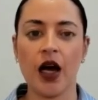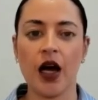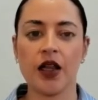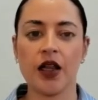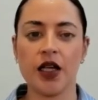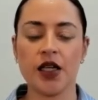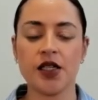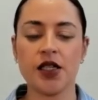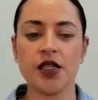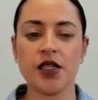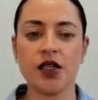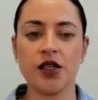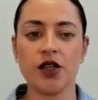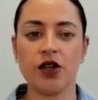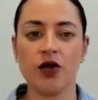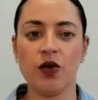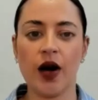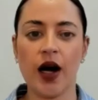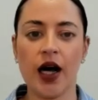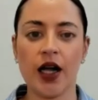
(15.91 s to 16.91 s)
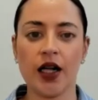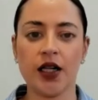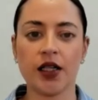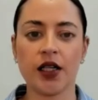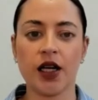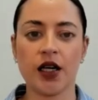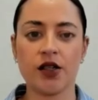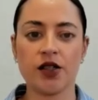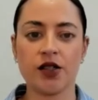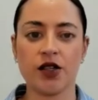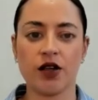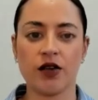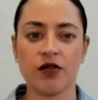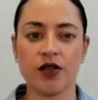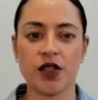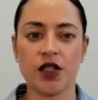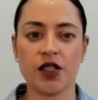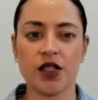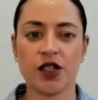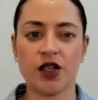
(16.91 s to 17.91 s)
This is a NUA Healthcare
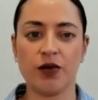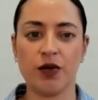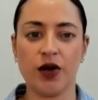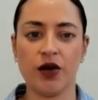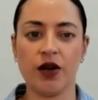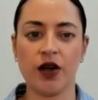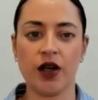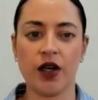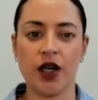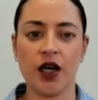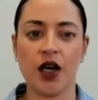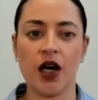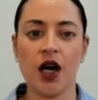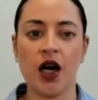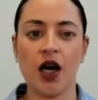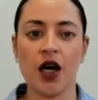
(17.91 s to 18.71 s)
Services community